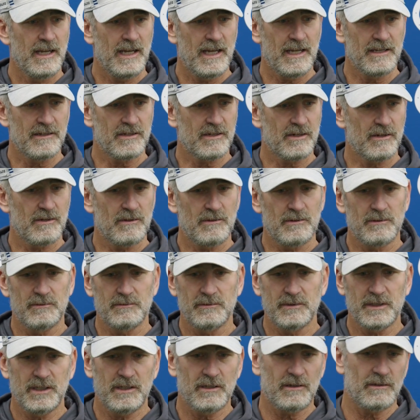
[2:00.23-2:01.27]
And so,
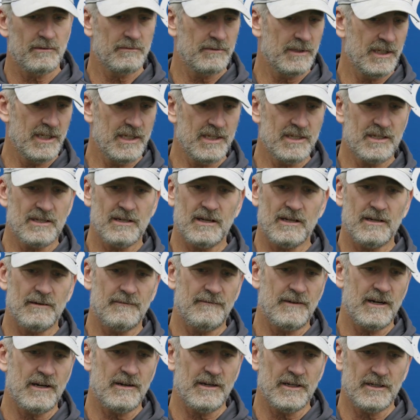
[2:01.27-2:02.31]
he's done a
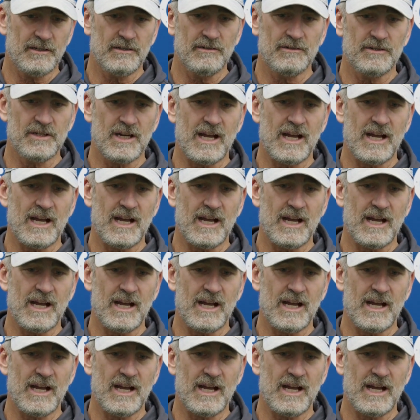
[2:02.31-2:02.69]
very good